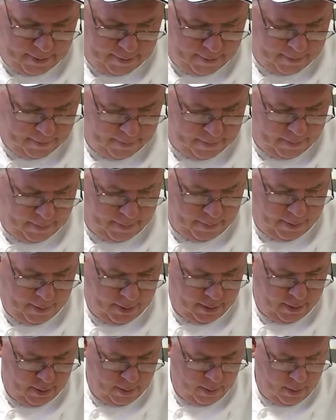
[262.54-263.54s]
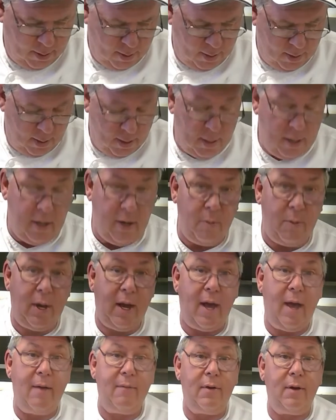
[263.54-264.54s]
And there we
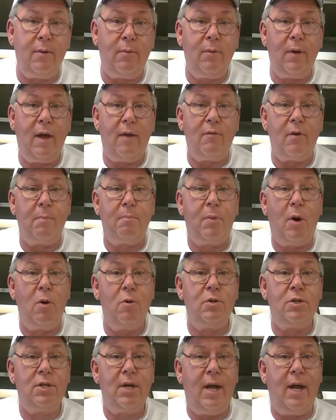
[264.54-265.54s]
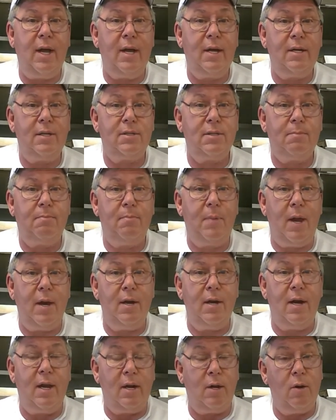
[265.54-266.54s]
have it. We have our poached eggs
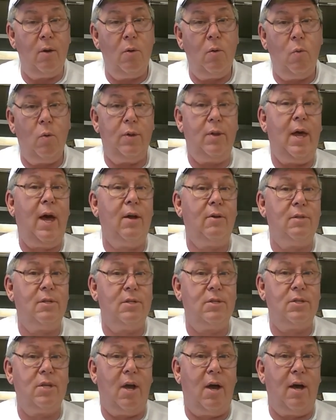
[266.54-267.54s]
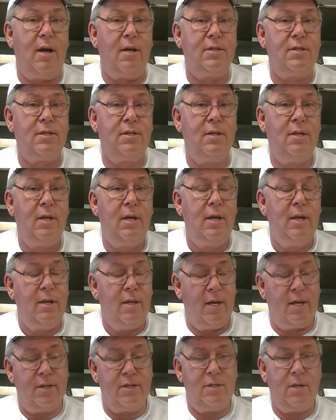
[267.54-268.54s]
Benedict without the sauce.
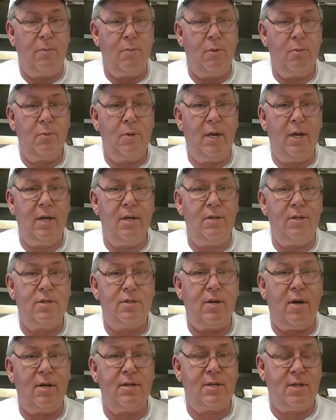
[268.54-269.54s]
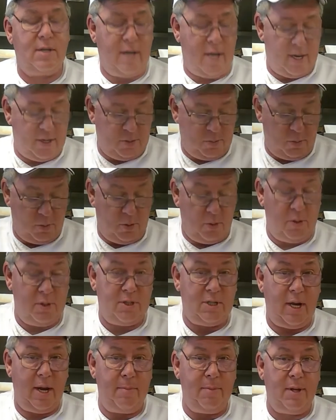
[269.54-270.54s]
Like I said, when we get into sauce class, we'll do the
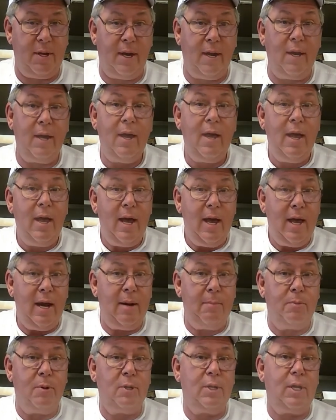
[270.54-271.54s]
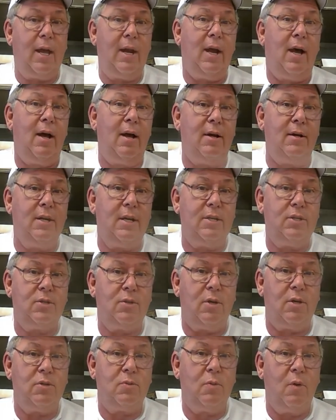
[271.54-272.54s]
same thing and then put that hollandaise
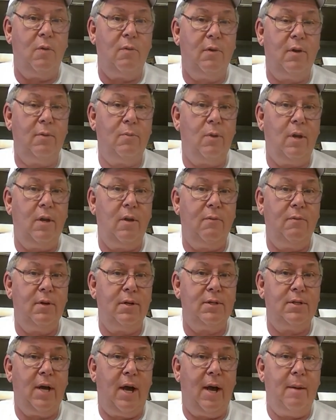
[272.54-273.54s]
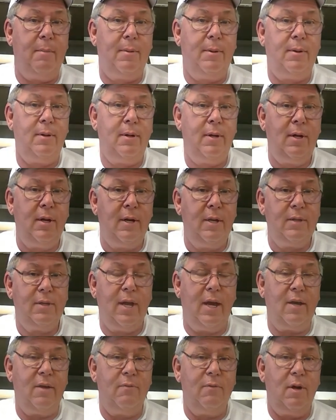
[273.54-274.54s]
sauce right over the top.
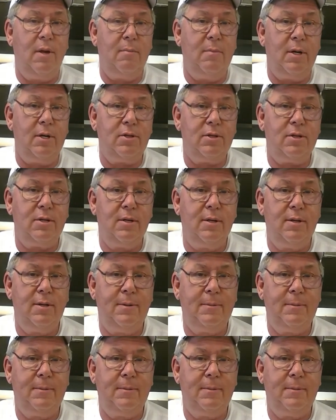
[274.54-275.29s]
Thank you very much.